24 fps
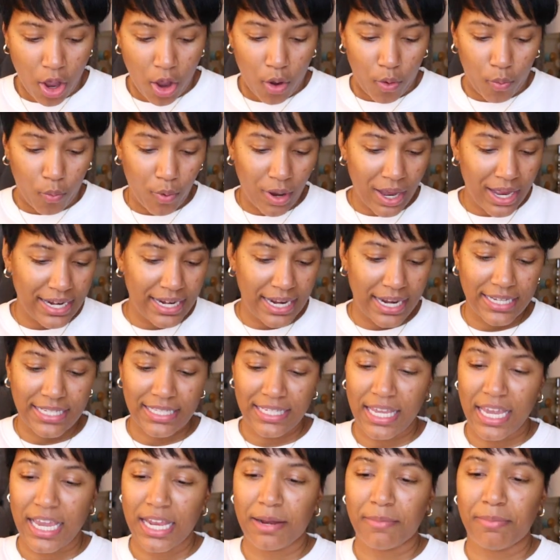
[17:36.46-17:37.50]
one, they
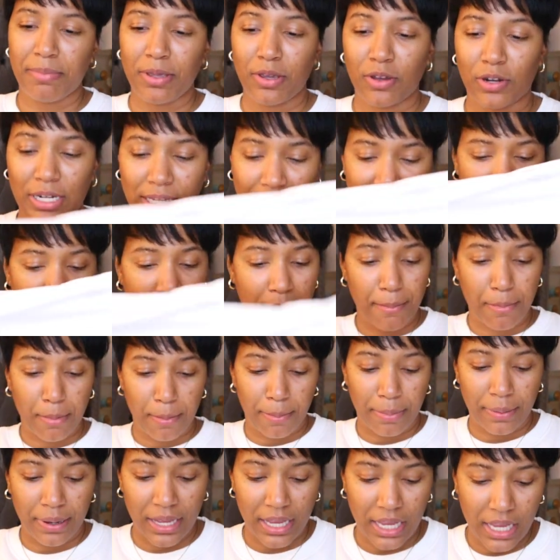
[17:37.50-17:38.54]
scared to be on the camera,
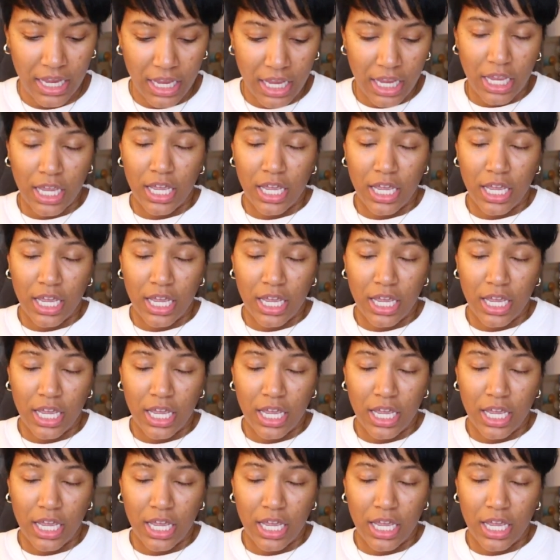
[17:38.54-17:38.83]
but